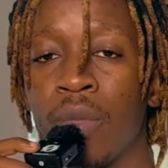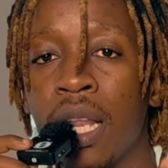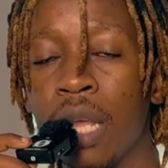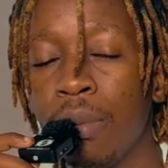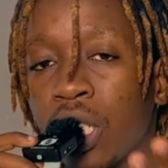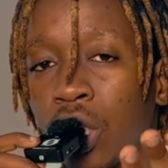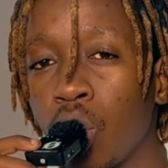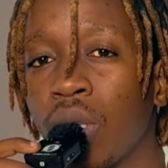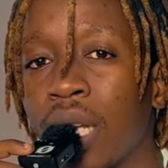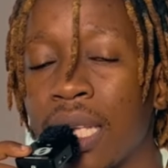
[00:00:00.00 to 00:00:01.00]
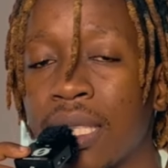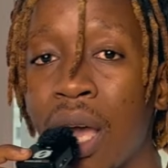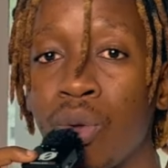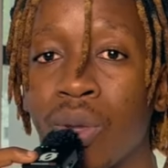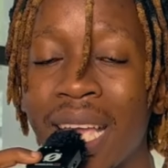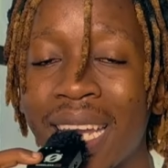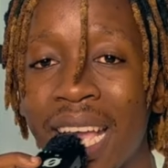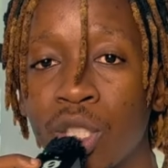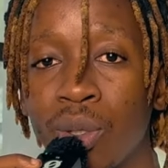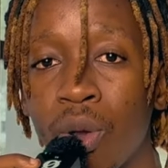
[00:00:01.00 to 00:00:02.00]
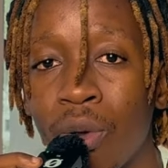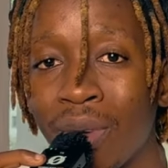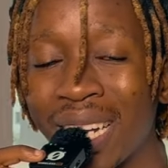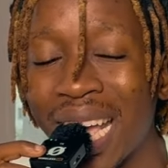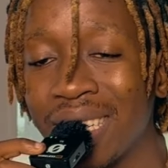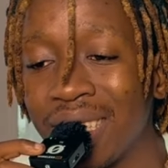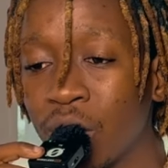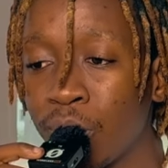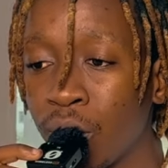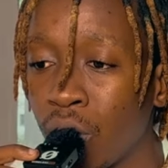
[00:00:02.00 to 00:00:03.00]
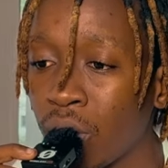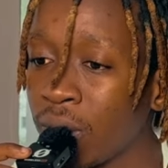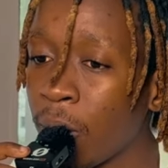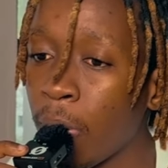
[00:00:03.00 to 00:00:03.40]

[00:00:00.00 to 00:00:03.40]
let me just show you guys how you can actually override this because